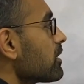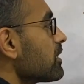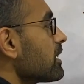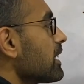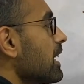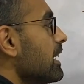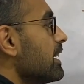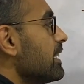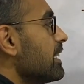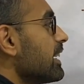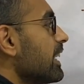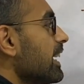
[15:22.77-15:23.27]

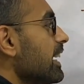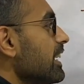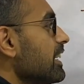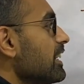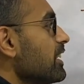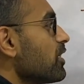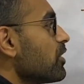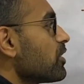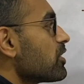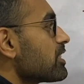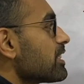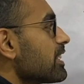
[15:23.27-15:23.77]
contain
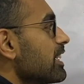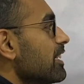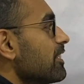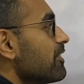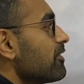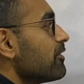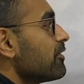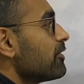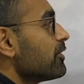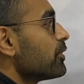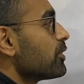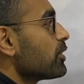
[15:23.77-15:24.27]

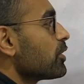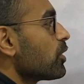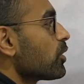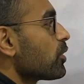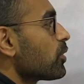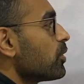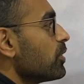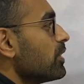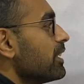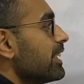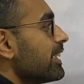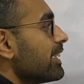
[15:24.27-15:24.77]
yourself to your
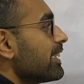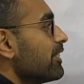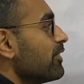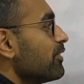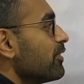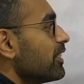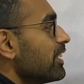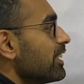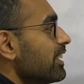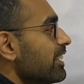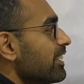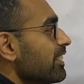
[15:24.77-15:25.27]
own little
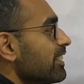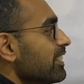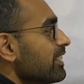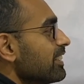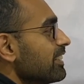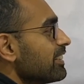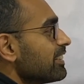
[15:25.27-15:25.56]
world,